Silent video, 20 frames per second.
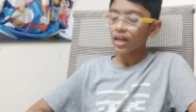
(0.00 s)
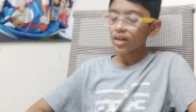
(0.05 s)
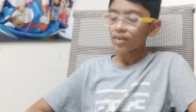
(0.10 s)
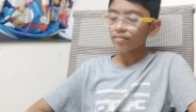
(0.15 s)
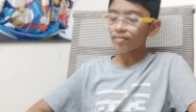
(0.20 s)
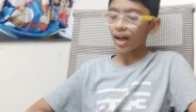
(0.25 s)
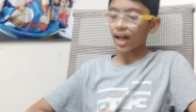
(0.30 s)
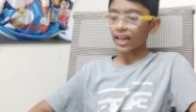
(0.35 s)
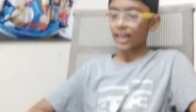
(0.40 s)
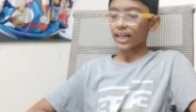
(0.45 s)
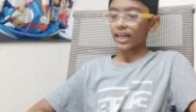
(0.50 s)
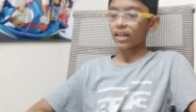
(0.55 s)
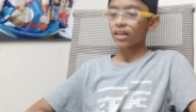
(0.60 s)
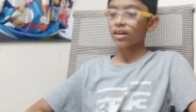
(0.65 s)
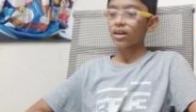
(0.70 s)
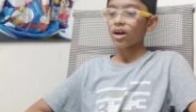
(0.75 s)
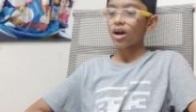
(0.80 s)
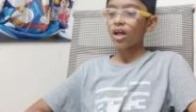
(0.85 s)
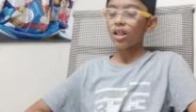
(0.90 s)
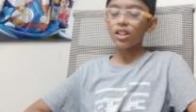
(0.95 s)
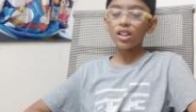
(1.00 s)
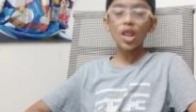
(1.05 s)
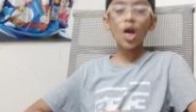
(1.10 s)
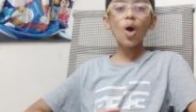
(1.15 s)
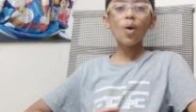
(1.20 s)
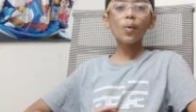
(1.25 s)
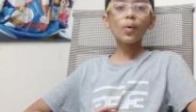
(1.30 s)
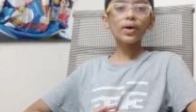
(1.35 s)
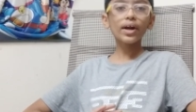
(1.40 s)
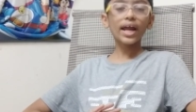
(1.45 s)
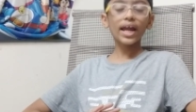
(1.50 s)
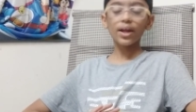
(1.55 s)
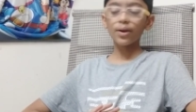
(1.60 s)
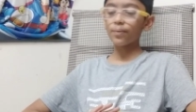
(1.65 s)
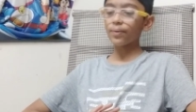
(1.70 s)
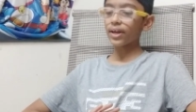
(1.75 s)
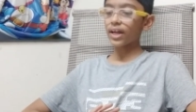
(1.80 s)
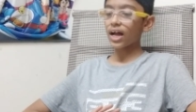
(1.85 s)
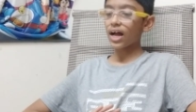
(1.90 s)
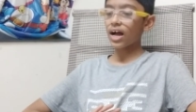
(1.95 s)
Valley, the lower
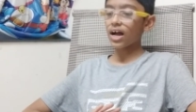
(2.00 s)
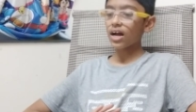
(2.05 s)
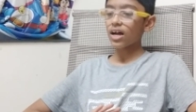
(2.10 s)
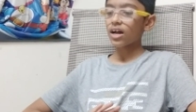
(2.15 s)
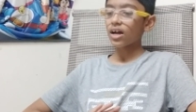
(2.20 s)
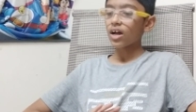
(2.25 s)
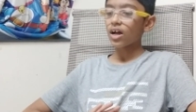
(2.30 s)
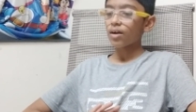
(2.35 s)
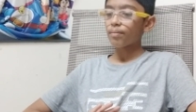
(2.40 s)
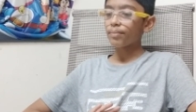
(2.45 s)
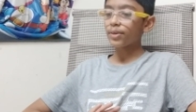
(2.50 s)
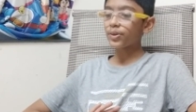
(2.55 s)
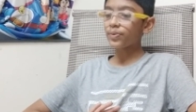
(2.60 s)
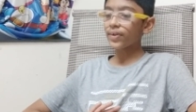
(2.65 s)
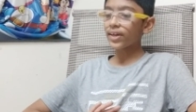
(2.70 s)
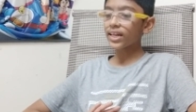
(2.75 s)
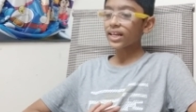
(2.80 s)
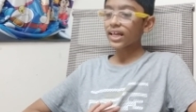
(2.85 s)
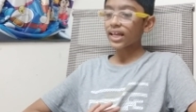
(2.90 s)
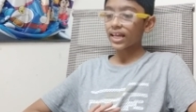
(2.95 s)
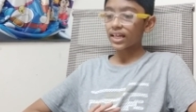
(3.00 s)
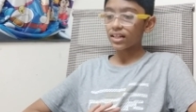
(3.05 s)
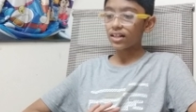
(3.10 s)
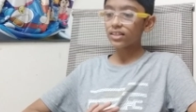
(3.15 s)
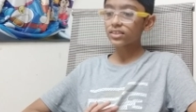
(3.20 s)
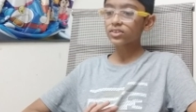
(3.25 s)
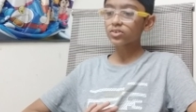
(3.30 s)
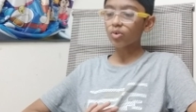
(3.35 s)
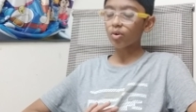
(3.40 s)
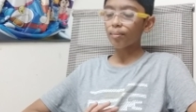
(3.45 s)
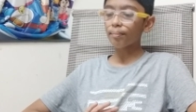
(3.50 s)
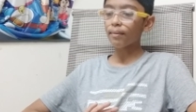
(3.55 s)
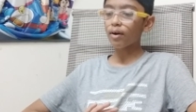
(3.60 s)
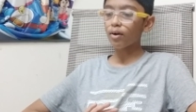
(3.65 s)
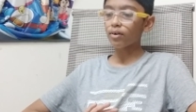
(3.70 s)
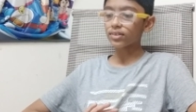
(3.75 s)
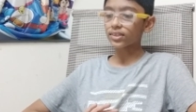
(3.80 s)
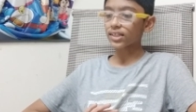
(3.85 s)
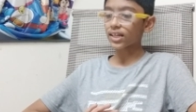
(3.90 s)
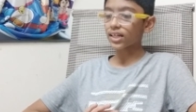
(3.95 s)
area between hills or
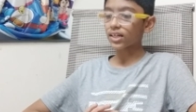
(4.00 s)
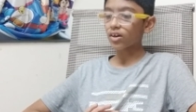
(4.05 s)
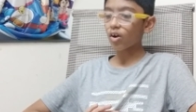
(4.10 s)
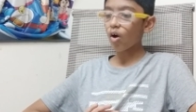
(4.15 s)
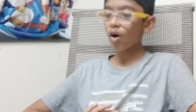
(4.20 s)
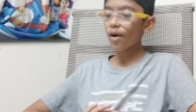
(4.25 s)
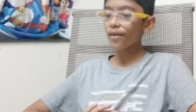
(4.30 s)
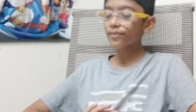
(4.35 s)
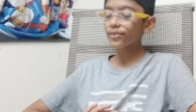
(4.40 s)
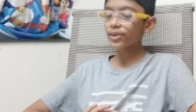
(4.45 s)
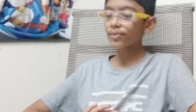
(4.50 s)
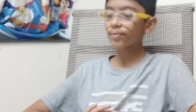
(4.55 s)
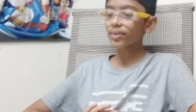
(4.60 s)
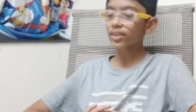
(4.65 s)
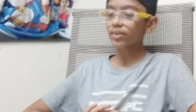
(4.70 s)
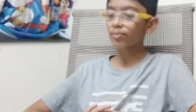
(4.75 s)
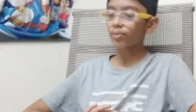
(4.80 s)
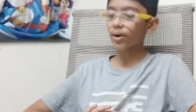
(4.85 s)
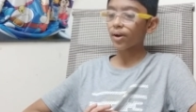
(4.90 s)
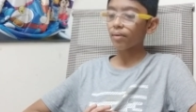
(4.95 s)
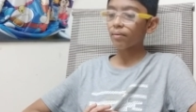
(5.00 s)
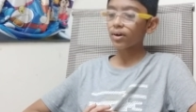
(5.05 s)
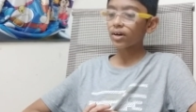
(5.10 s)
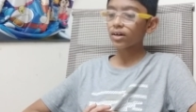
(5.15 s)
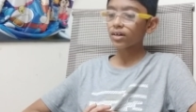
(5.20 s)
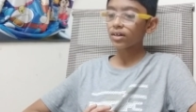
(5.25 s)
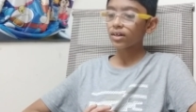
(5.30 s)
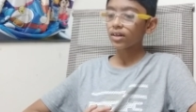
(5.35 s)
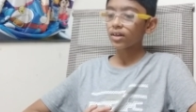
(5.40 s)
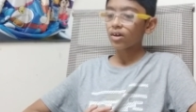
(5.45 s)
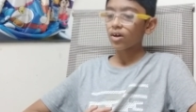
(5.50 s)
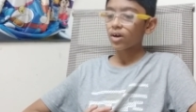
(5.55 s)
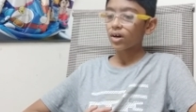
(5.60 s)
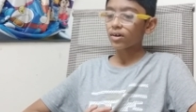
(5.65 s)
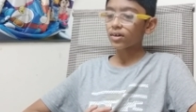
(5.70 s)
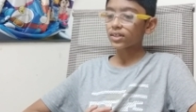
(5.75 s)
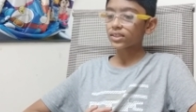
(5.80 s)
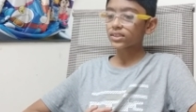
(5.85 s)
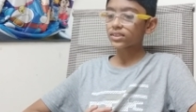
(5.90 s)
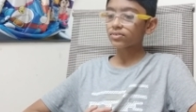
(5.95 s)
mountains, often with a river
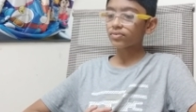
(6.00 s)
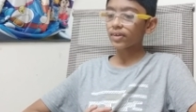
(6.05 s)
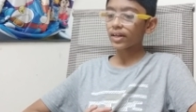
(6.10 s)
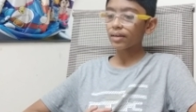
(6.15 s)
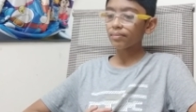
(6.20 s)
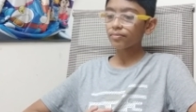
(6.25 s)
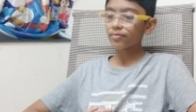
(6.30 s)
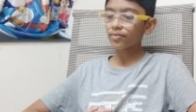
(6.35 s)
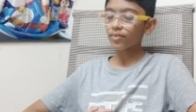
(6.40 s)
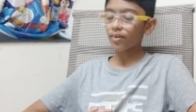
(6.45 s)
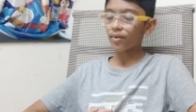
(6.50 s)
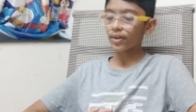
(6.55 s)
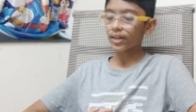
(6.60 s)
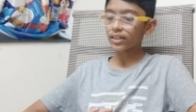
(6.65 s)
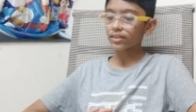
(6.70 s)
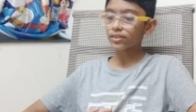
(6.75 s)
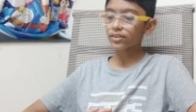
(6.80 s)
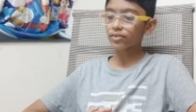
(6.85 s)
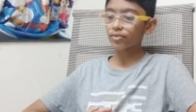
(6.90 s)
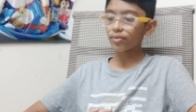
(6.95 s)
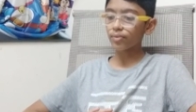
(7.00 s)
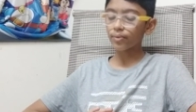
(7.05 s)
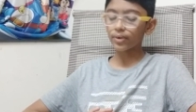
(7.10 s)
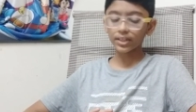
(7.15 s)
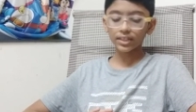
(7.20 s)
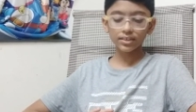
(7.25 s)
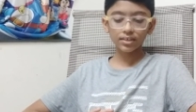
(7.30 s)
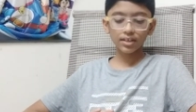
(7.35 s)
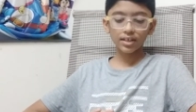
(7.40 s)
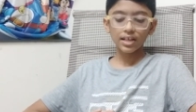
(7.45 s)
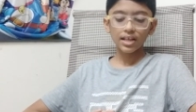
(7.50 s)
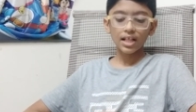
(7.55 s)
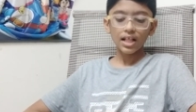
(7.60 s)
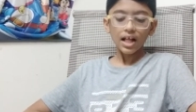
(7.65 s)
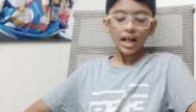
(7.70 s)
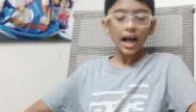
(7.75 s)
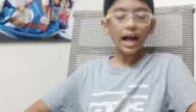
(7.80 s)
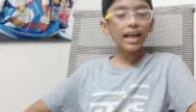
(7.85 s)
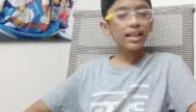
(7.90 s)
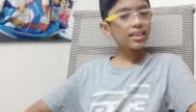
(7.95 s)
or a stream flowing through it.
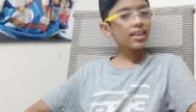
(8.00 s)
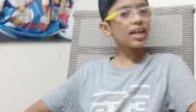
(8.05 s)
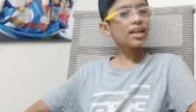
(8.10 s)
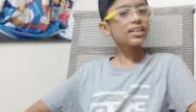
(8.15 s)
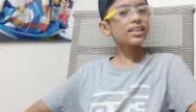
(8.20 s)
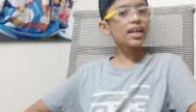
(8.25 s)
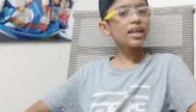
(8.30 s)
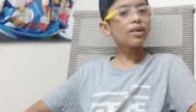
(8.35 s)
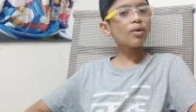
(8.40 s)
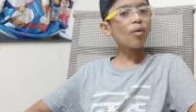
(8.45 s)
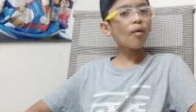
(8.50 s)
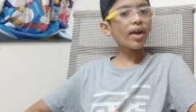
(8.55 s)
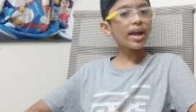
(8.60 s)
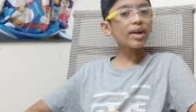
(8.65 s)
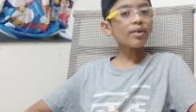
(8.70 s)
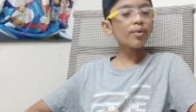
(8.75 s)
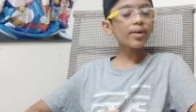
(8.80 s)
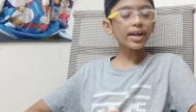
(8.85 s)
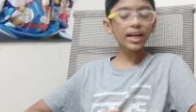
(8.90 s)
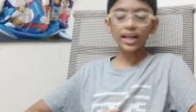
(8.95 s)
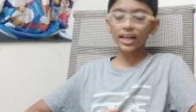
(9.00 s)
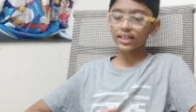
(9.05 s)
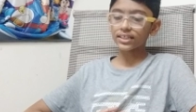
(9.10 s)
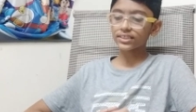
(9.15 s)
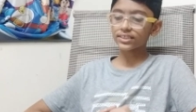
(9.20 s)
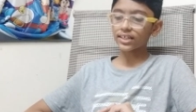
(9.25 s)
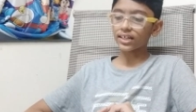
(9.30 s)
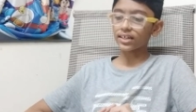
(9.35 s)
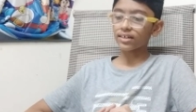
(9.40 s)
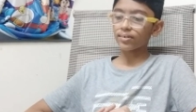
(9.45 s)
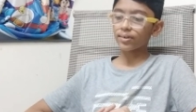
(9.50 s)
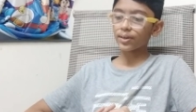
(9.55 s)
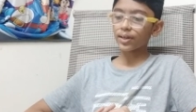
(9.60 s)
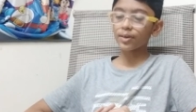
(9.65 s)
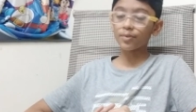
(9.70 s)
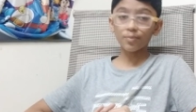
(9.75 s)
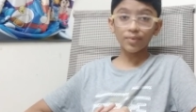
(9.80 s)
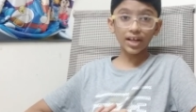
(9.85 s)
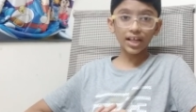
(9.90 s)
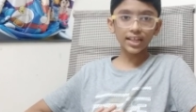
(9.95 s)
I think they do irrigation
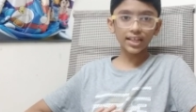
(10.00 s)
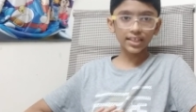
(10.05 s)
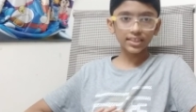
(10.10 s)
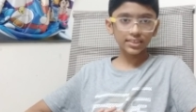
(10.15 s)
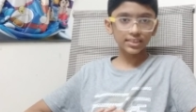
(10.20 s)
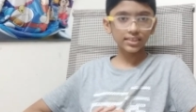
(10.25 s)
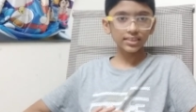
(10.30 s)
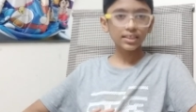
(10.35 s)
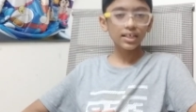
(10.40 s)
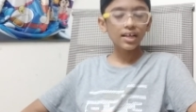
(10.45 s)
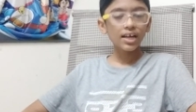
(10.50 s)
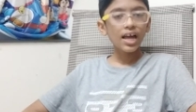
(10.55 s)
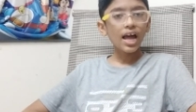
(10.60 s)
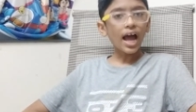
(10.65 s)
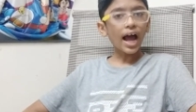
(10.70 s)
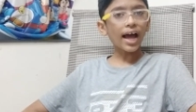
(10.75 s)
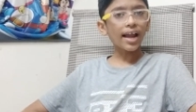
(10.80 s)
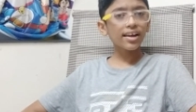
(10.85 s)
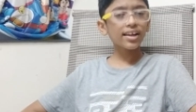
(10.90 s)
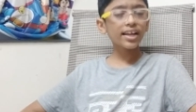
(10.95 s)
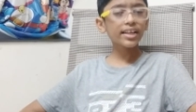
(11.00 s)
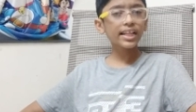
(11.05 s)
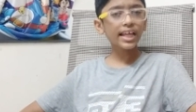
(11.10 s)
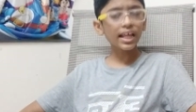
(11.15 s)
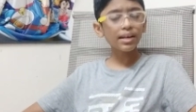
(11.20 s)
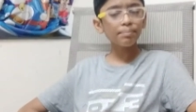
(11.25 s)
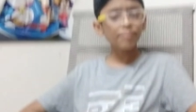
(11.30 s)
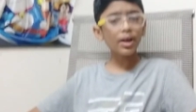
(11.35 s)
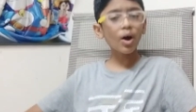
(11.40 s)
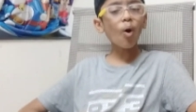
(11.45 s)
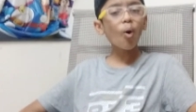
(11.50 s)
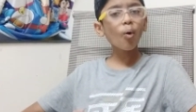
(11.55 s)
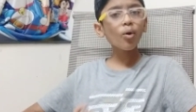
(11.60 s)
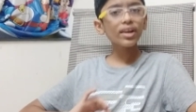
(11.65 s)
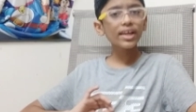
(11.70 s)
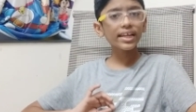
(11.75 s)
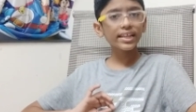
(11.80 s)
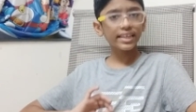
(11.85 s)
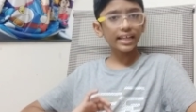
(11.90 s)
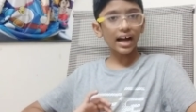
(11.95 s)
in valleys, and it can be
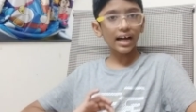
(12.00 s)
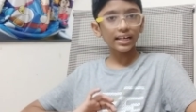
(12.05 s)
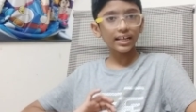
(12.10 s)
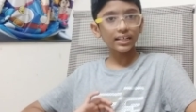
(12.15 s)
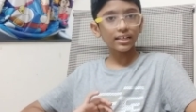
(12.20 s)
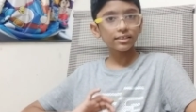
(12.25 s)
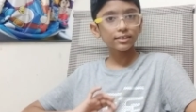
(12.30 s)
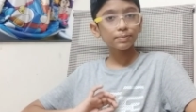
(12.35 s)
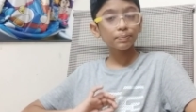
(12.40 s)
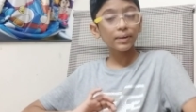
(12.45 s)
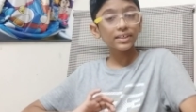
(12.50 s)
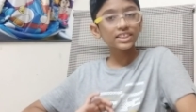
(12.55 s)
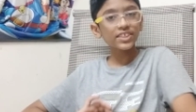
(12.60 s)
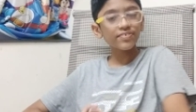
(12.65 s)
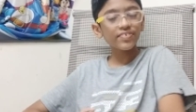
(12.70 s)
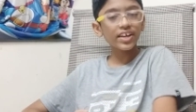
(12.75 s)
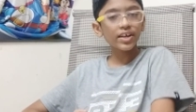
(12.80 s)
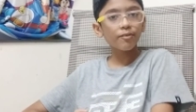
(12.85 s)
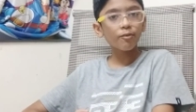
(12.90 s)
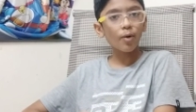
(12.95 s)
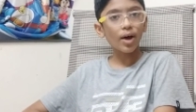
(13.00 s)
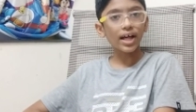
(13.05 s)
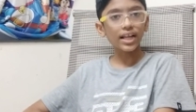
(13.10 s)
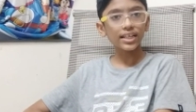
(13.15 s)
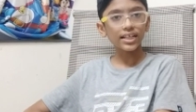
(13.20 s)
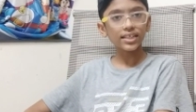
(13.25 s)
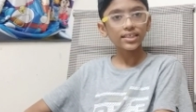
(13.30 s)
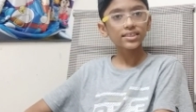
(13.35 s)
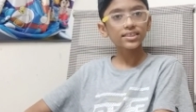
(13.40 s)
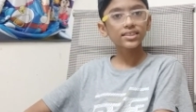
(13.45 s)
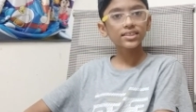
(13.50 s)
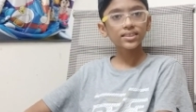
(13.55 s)
only done in a specific valleys.